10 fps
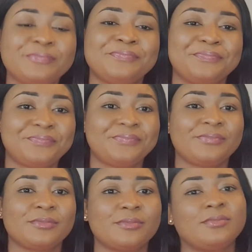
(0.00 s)

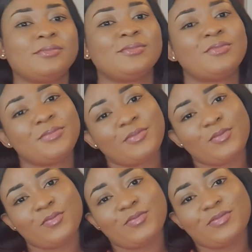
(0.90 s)

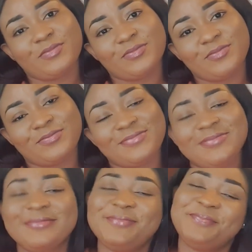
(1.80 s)

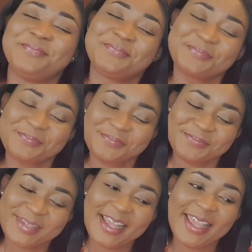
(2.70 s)

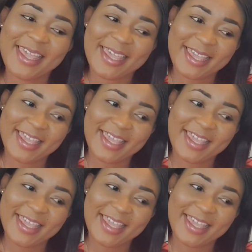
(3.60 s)
This person isn't speaking.